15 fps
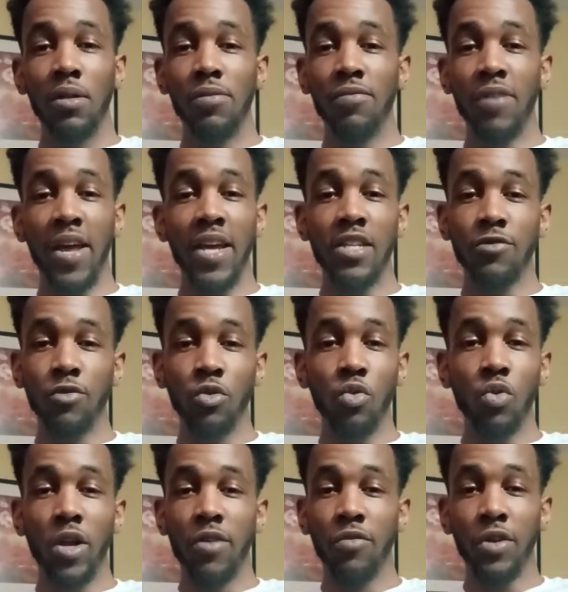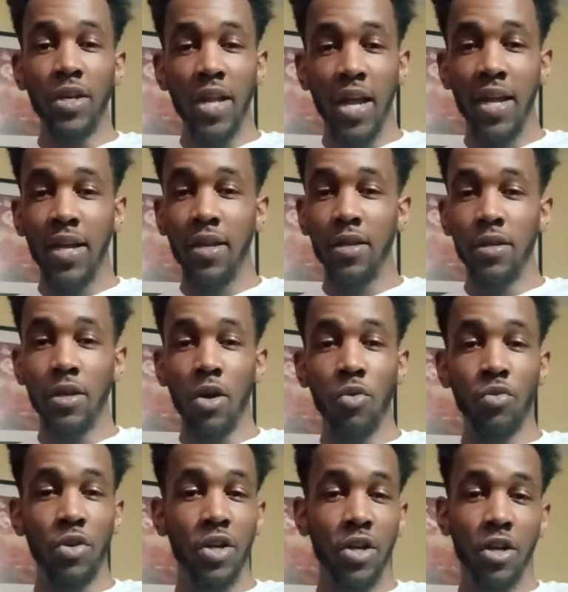fast food every day,
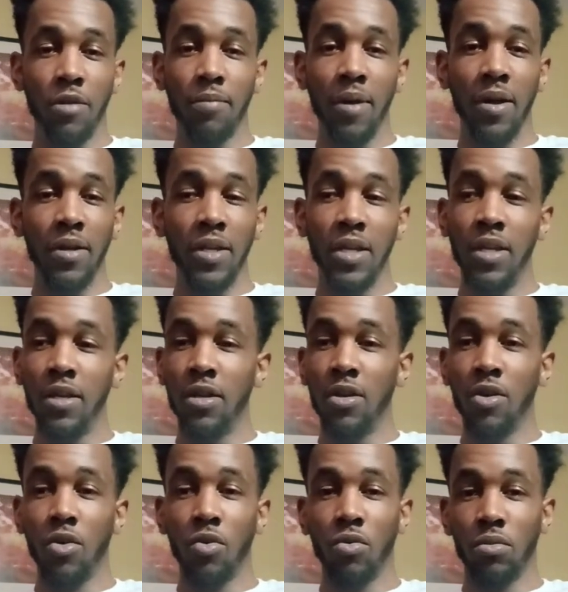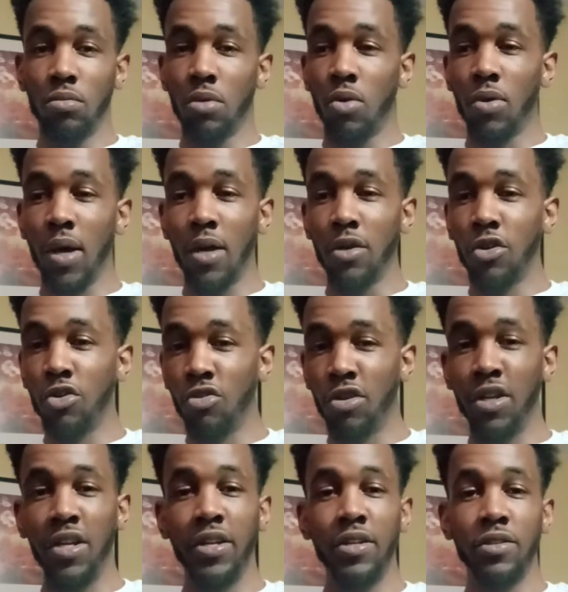don't care about eating no kind of
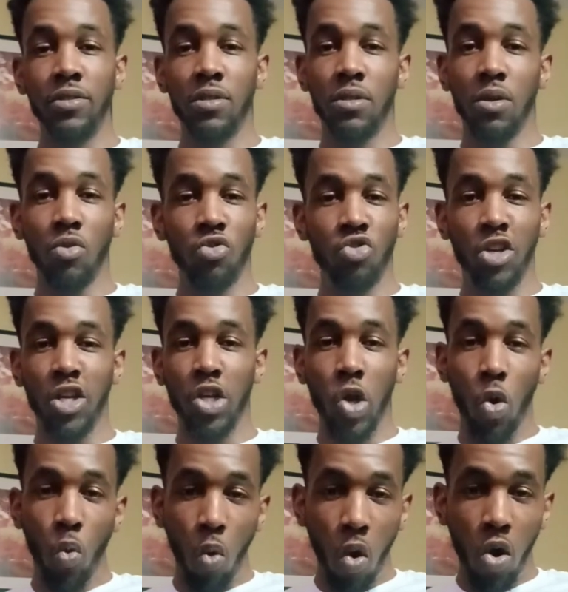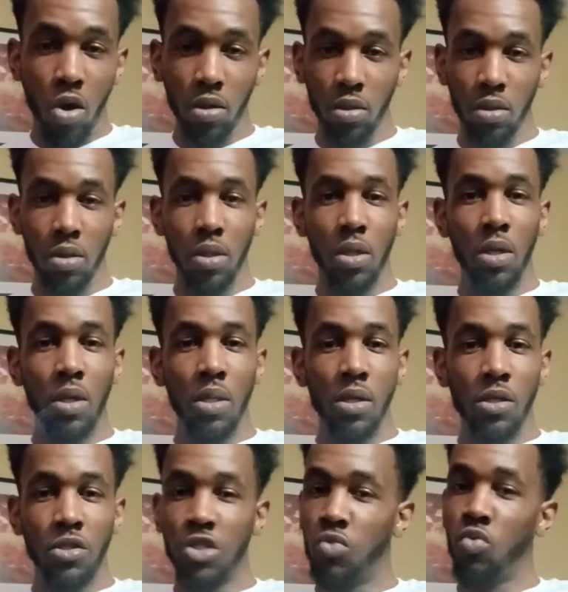greens, no drinking no water.
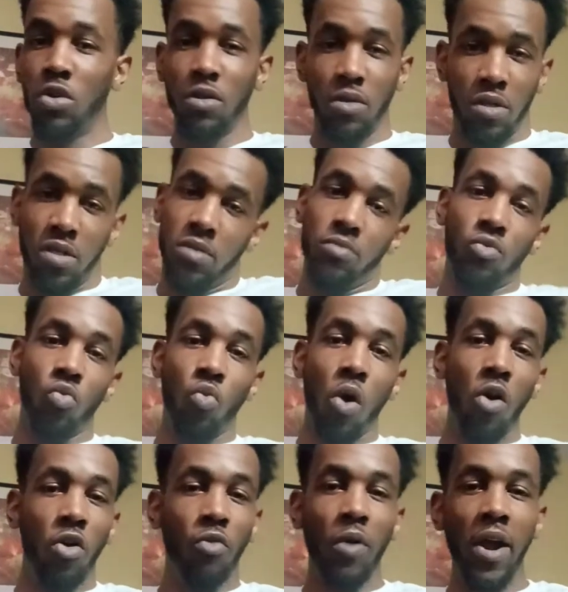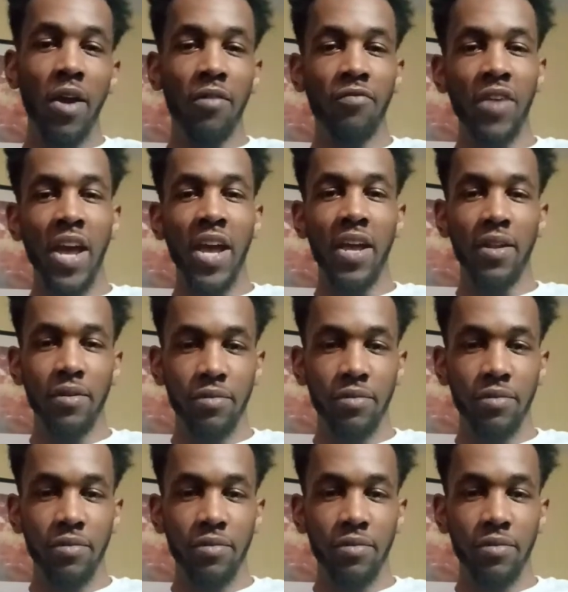Just want to walk around fat.